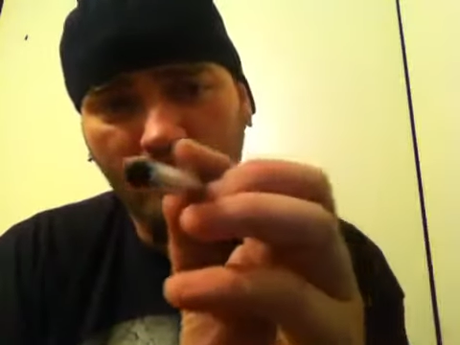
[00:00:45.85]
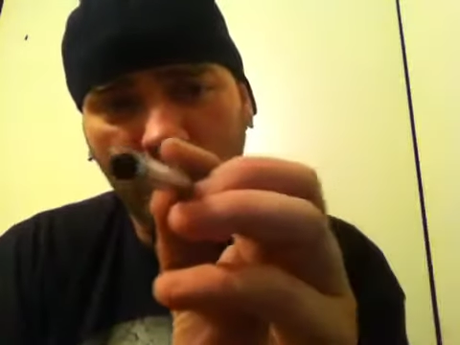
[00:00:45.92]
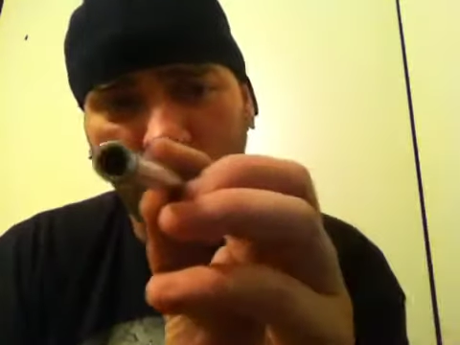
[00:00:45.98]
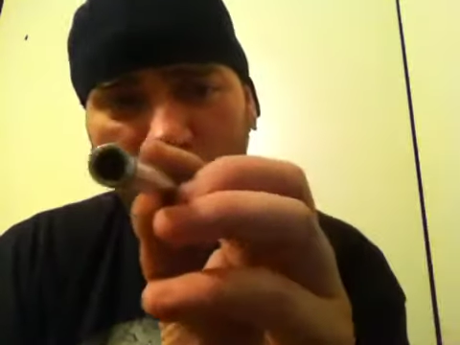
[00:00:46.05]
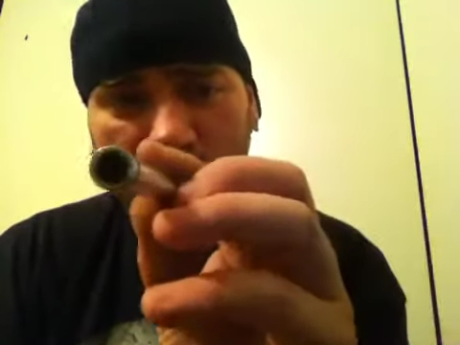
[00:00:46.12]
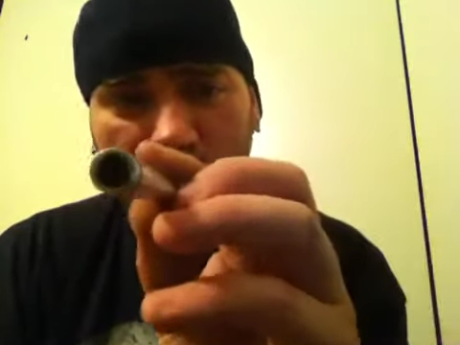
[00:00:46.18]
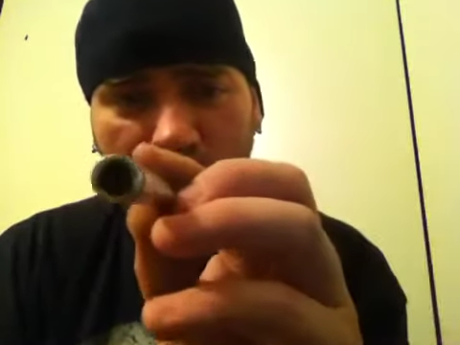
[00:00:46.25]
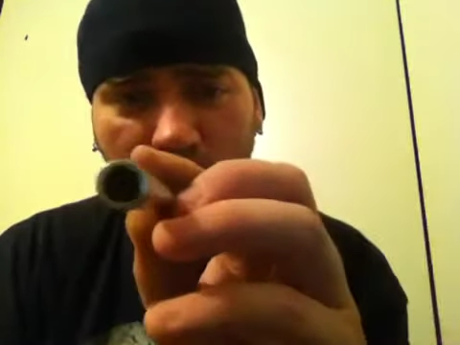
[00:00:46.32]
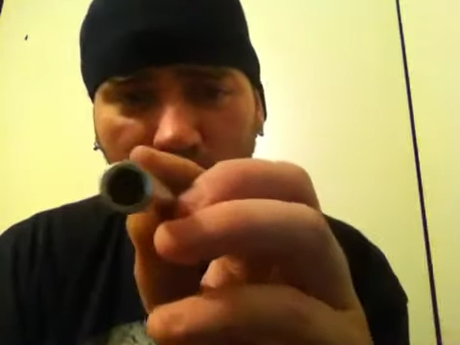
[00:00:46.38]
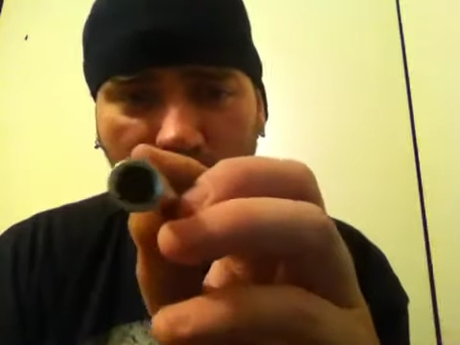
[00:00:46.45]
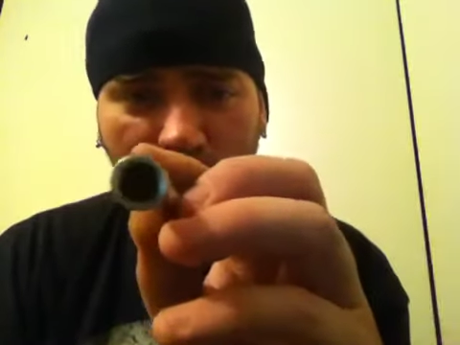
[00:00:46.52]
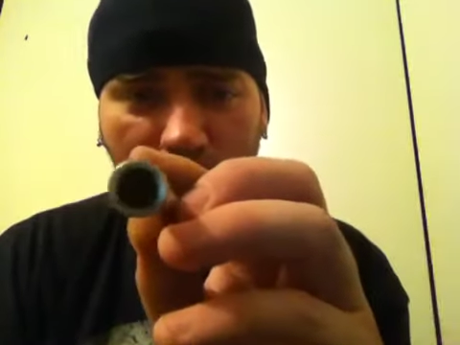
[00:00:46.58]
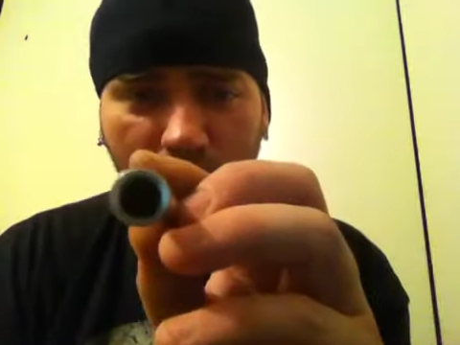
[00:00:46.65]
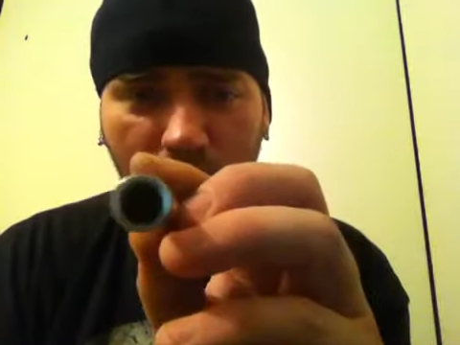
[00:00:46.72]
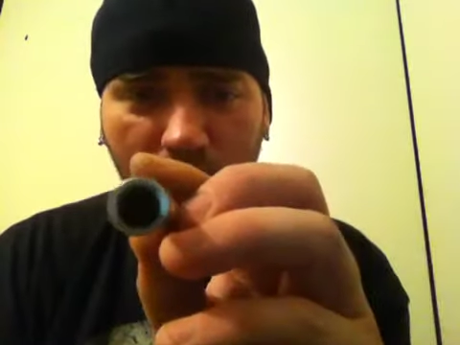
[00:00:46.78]
You'll see it.
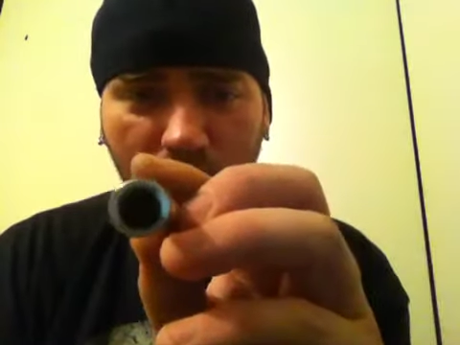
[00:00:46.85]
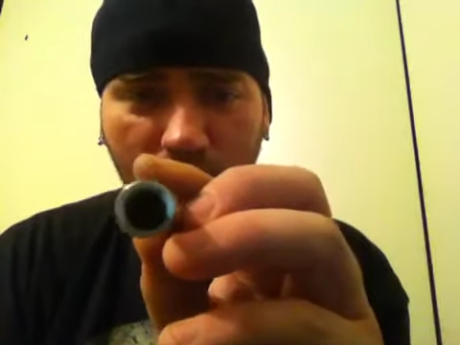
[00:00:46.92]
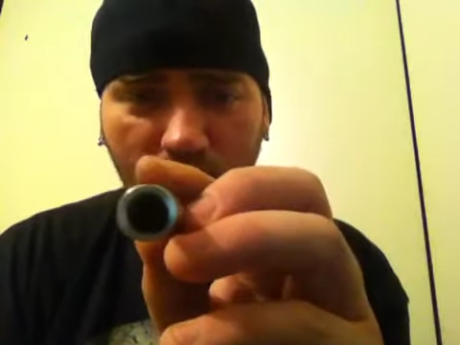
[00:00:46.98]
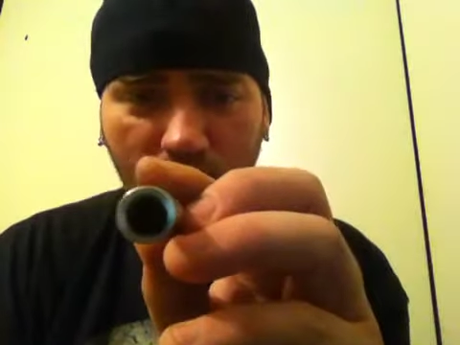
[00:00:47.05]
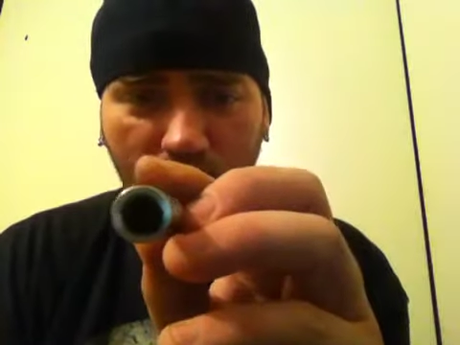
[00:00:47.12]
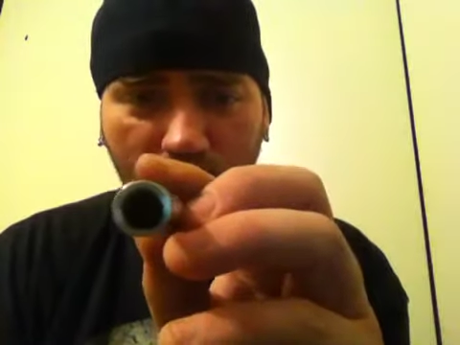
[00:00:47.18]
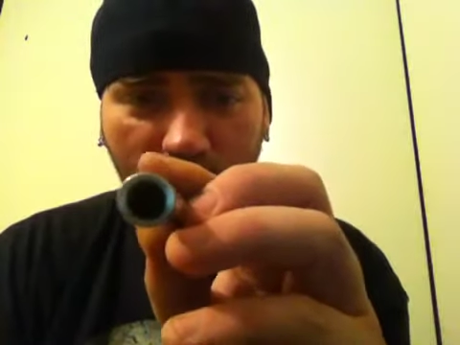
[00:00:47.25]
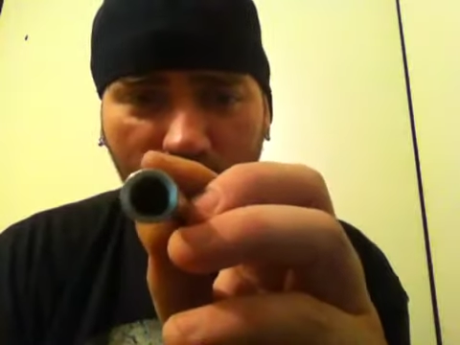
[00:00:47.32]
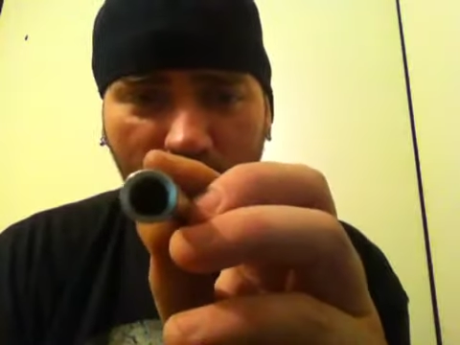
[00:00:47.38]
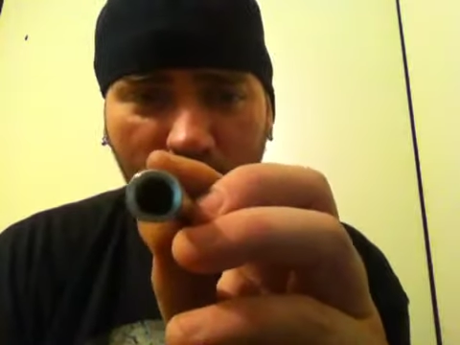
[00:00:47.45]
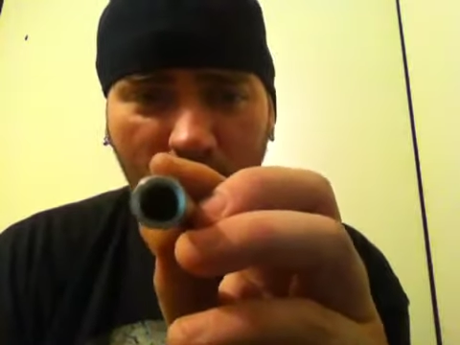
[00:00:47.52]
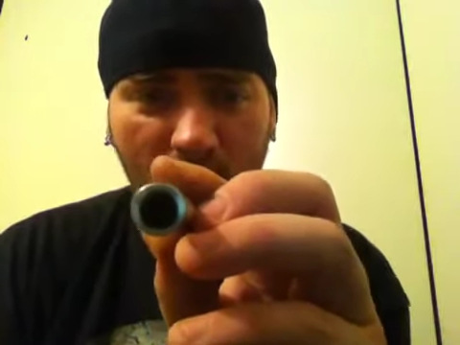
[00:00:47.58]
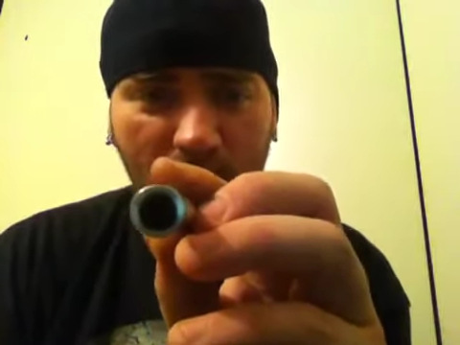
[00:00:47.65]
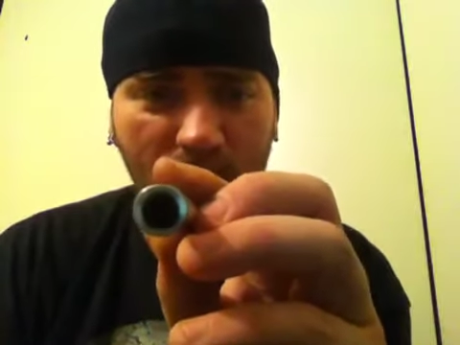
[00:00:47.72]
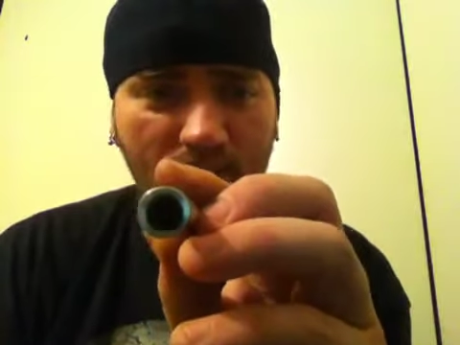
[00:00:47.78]

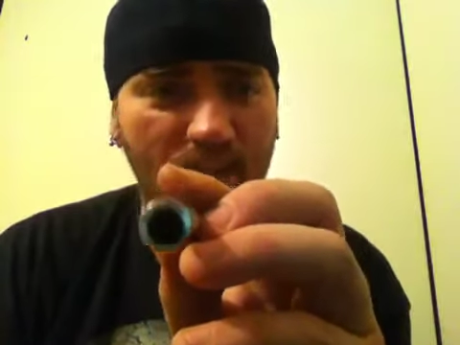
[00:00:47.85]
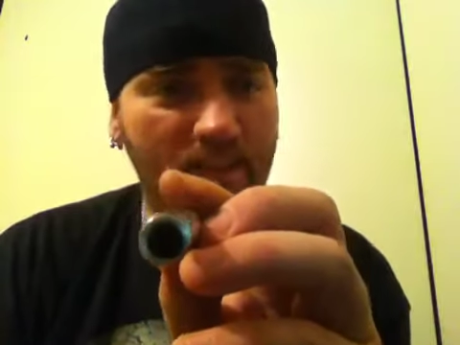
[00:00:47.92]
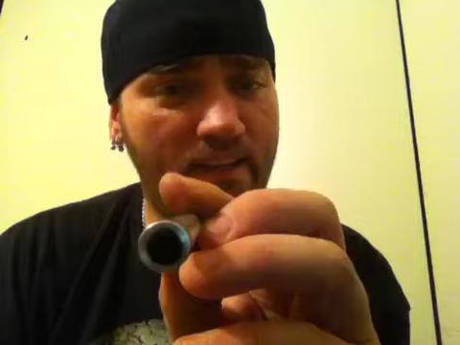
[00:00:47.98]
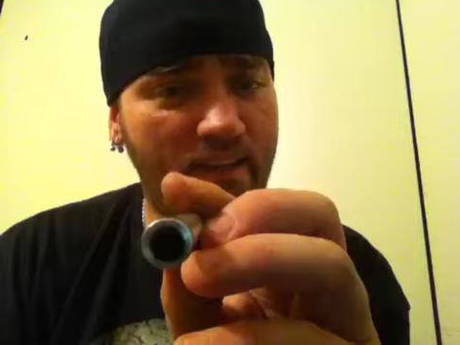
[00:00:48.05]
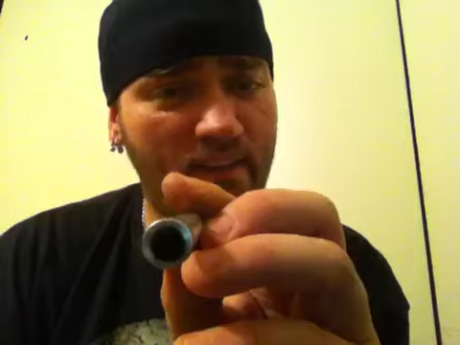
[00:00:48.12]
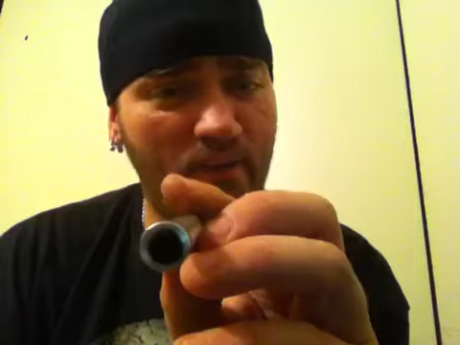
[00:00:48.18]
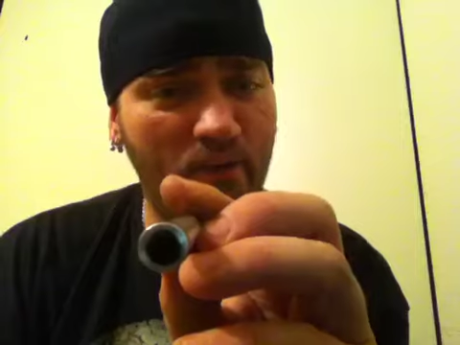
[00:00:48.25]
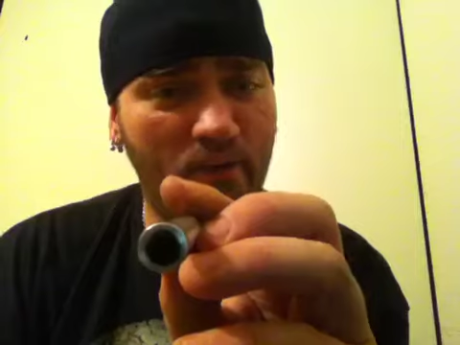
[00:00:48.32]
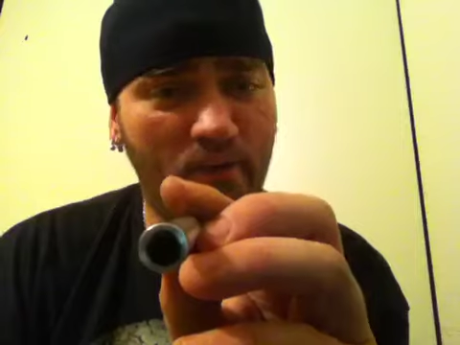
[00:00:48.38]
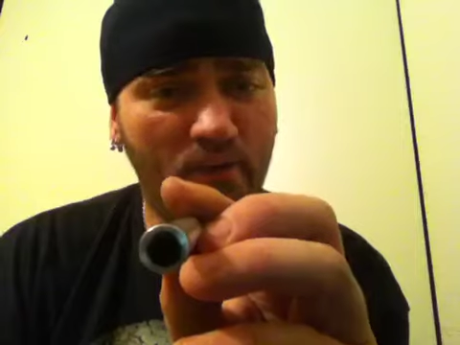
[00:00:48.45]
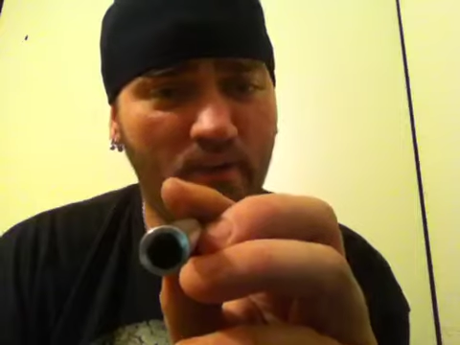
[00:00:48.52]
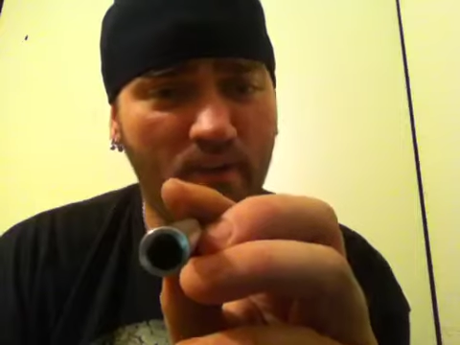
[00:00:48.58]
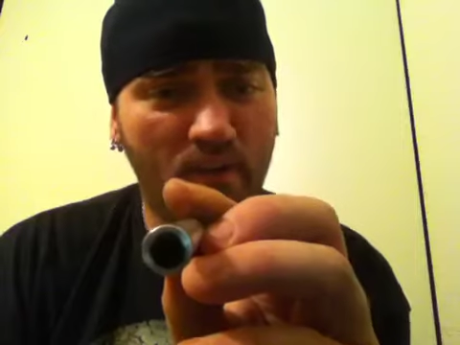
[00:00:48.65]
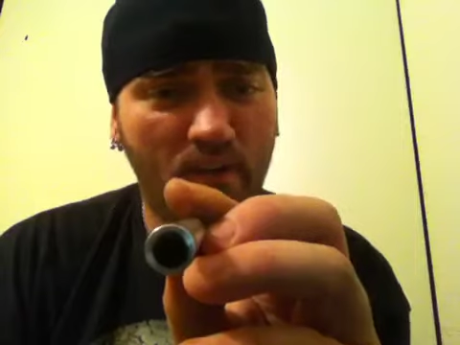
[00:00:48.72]
That is a tinder.